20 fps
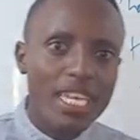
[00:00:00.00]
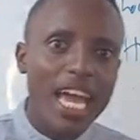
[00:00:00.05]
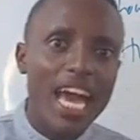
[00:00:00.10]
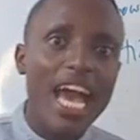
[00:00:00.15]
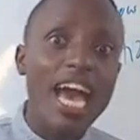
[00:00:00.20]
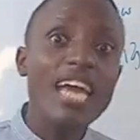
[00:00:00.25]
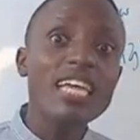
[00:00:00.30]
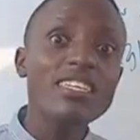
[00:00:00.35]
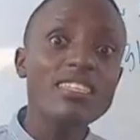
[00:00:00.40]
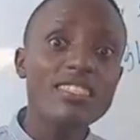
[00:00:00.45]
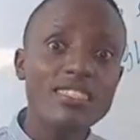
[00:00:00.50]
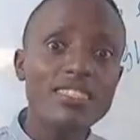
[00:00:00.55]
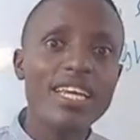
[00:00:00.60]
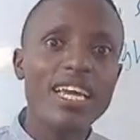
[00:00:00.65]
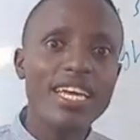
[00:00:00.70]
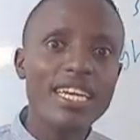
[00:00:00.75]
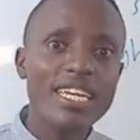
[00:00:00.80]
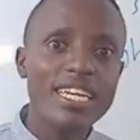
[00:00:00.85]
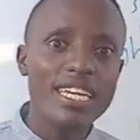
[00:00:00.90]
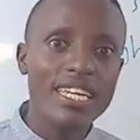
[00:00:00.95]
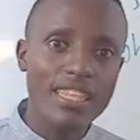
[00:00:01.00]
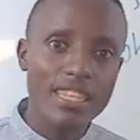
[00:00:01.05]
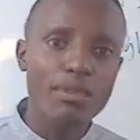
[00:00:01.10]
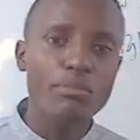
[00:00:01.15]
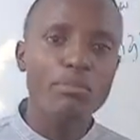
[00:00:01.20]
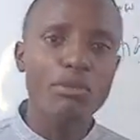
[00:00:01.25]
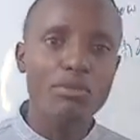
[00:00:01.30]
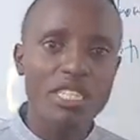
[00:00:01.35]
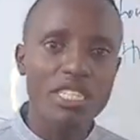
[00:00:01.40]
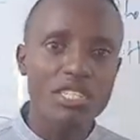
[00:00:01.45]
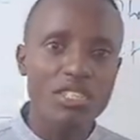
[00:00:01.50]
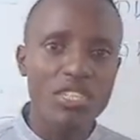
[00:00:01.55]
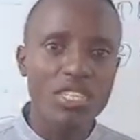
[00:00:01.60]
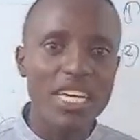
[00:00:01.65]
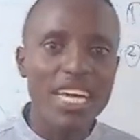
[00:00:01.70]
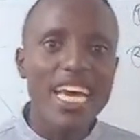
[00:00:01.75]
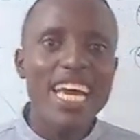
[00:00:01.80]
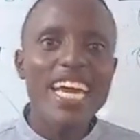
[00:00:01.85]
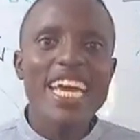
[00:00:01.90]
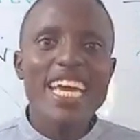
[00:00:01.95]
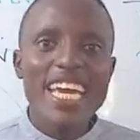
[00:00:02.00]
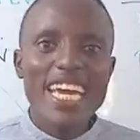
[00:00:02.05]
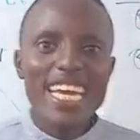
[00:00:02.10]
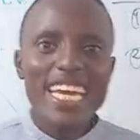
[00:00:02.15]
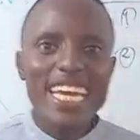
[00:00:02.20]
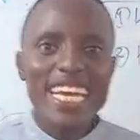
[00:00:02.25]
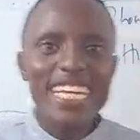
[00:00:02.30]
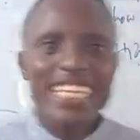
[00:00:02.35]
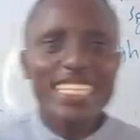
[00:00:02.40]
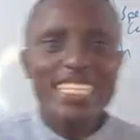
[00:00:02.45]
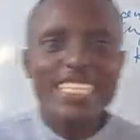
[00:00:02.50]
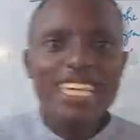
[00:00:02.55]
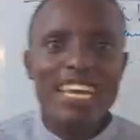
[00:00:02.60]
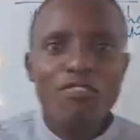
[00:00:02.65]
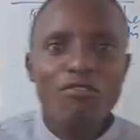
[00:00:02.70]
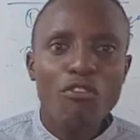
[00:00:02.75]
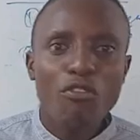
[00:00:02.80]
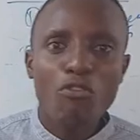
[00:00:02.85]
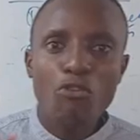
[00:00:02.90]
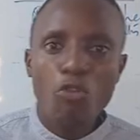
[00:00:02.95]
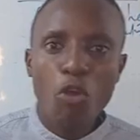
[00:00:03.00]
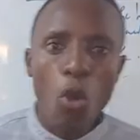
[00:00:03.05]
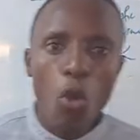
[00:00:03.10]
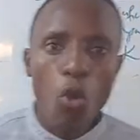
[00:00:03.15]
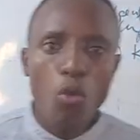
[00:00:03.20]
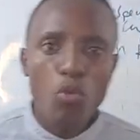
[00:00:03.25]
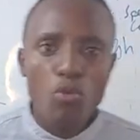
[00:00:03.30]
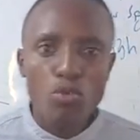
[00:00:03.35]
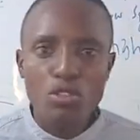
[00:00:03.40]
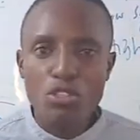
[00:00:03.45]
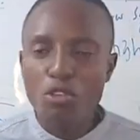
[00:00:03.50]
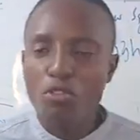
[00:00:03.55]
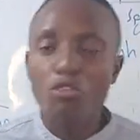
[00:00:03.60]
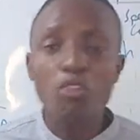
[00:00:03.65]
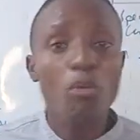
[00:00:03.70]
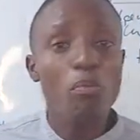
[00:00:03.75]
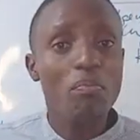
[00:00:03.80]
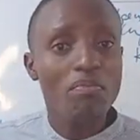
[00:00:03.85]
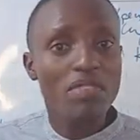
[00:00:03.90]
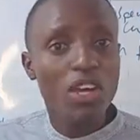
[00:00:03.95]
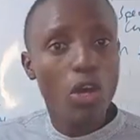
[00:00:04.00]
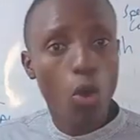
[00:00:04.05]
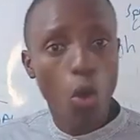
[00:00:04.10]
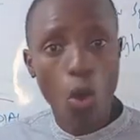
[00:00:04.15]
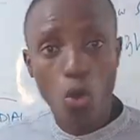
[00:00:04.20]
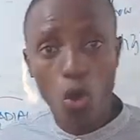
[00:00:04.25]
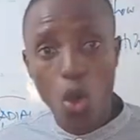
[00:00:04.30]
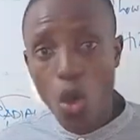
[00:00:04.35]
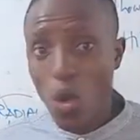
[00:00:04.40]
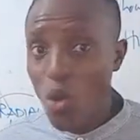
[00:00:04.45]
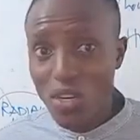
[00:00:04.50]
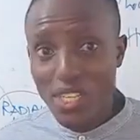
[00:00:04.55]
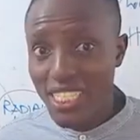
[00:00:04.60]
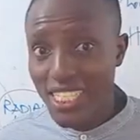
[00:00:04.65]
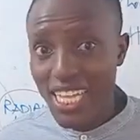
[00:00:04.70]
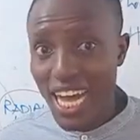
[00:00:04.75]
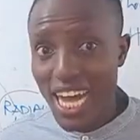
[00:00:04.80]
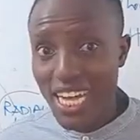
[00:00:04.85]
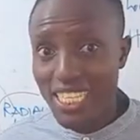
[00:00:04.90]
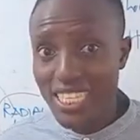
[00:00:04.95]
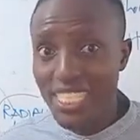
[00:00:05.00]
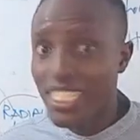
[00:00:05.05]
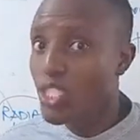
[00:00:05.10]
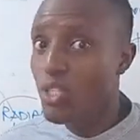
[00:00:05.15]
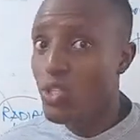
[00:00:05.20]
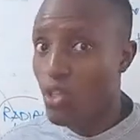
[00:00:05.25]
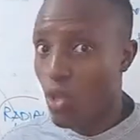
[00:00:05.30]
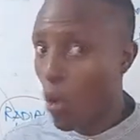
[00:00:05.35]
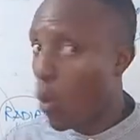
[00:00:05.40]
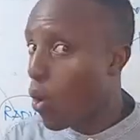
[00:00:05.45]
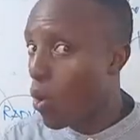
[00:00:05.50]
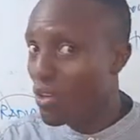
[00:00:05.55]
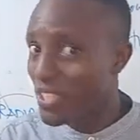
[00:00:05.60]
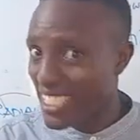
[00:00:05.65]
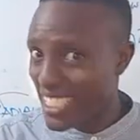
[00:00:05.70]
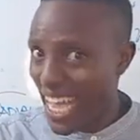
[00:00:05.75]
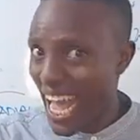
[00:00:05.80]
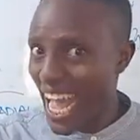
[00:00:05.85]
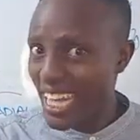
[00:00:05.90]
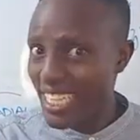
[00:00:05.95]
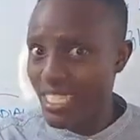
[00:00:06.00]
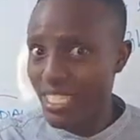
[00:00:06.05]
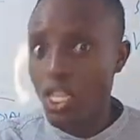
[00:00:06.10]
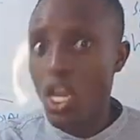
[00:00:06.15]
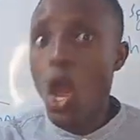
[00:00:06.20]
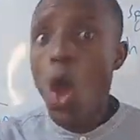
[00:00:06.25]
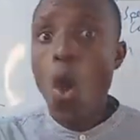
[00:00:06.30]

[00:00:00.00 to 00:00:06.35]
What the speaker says: I said in thermometry, heat never flows from the cold junction to the hot junction.